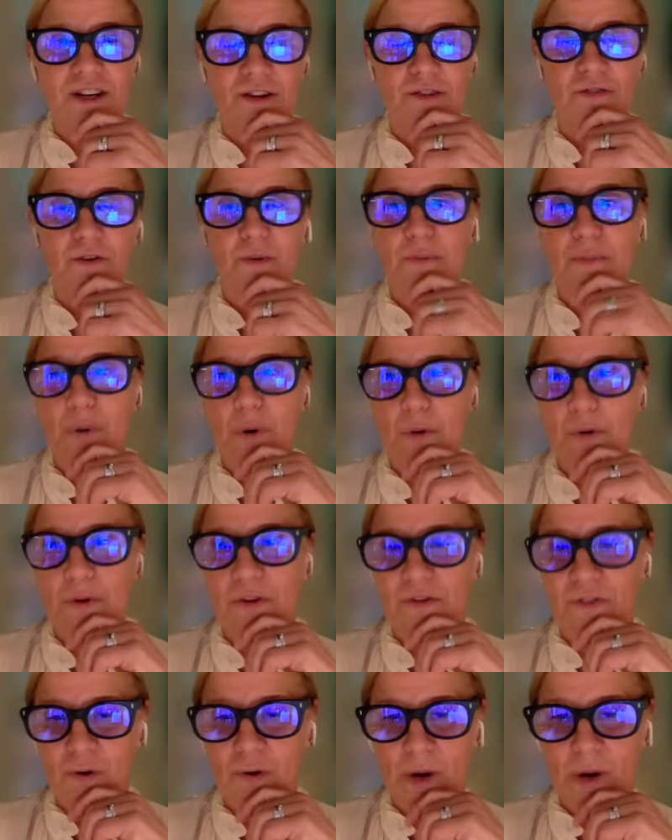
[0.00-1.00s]
to hear from both
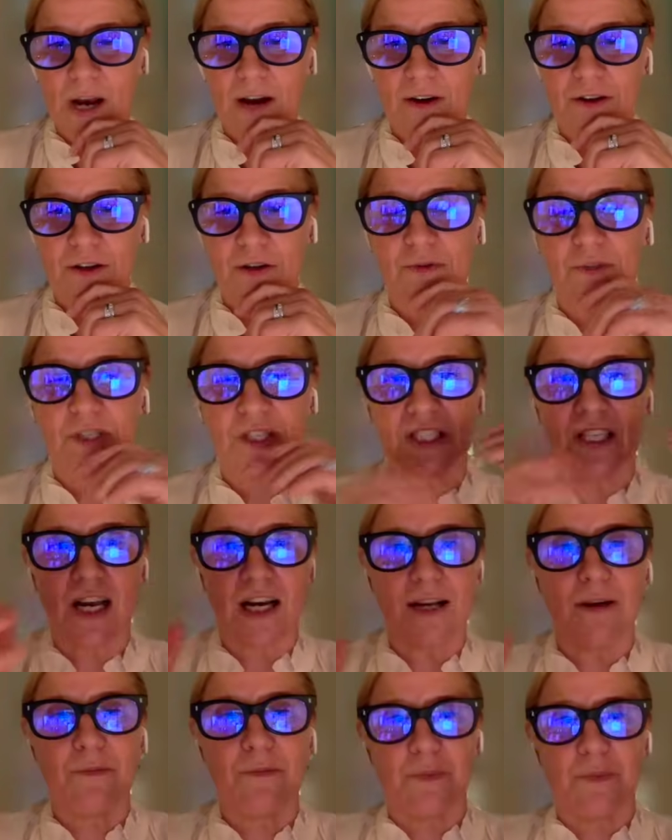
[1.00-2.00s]
of you how you
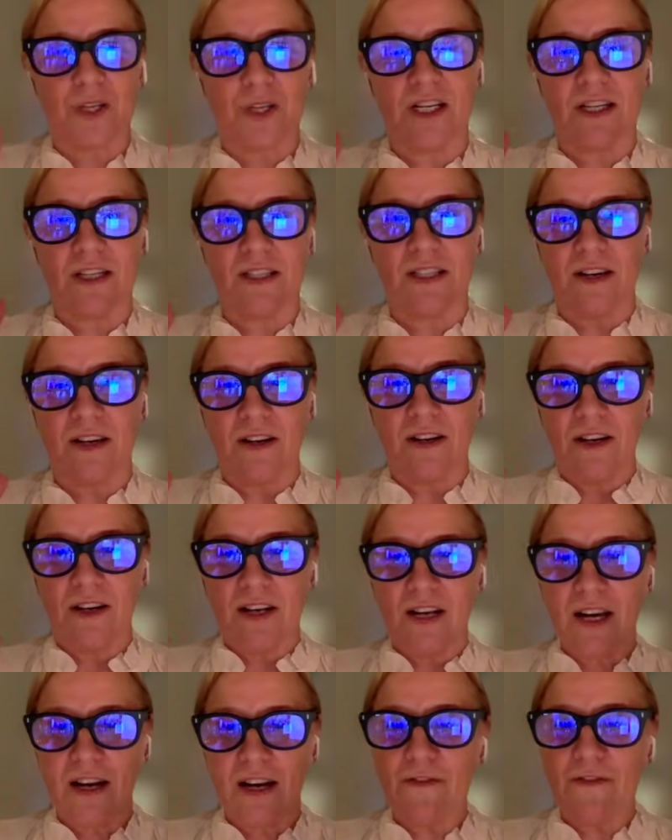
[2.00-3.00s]
set up these
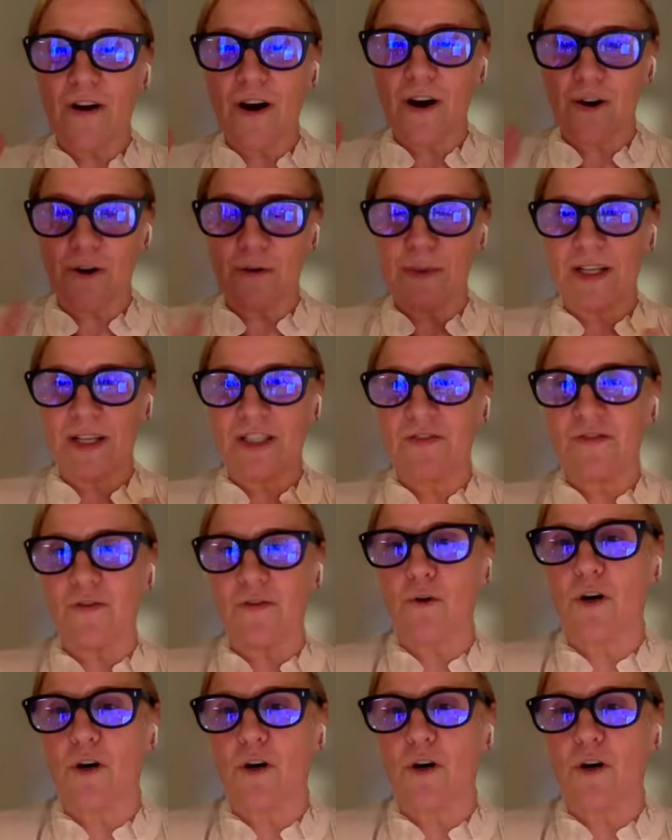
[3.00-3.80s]
environments